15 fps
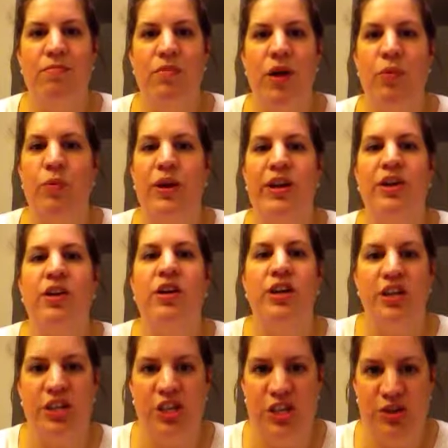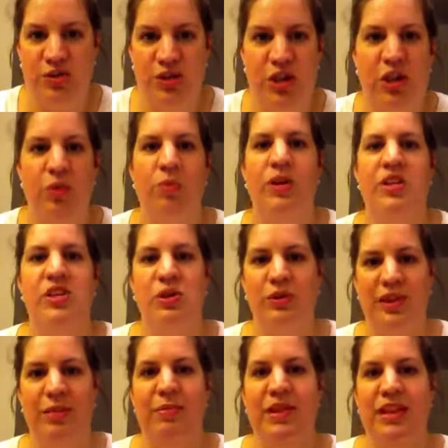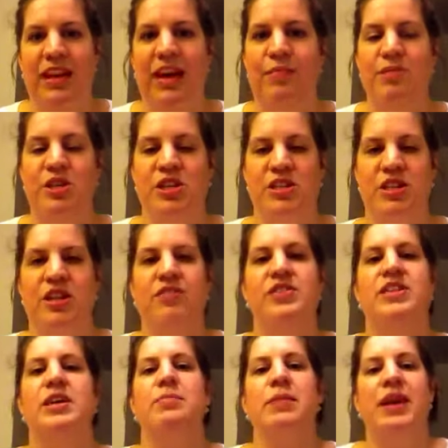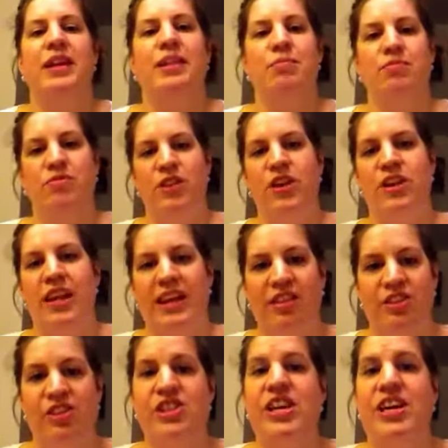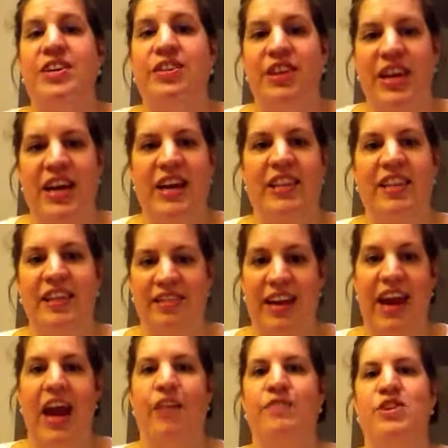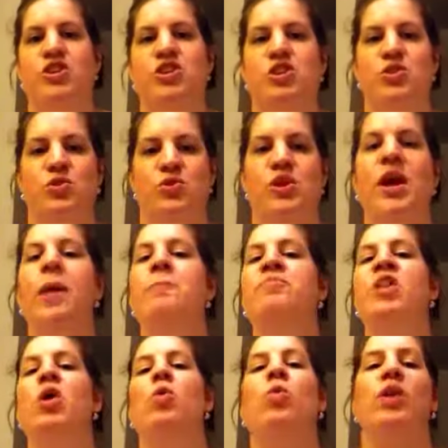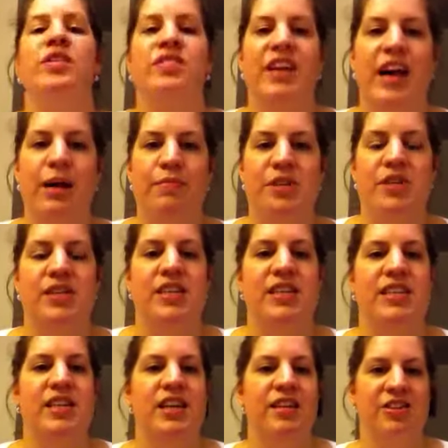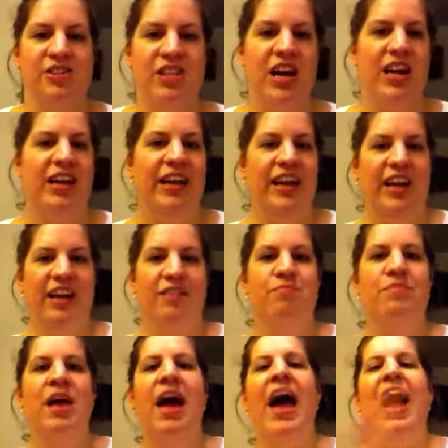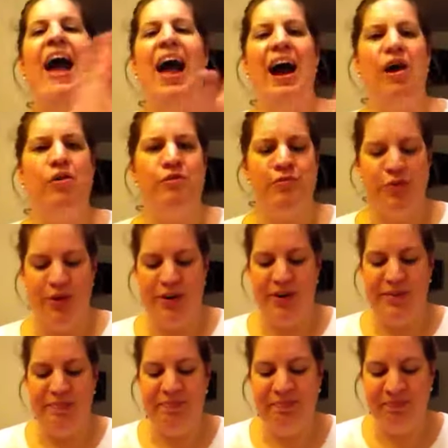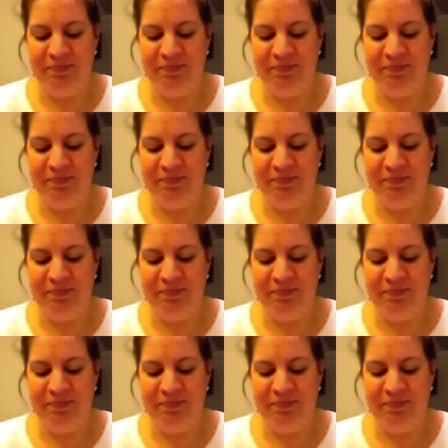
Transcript: a reader could choose. You don't want to limit the options and all of a sudden make them feel like they're tunneled in and that they have to choose one of the options listed and there's not like a out for them.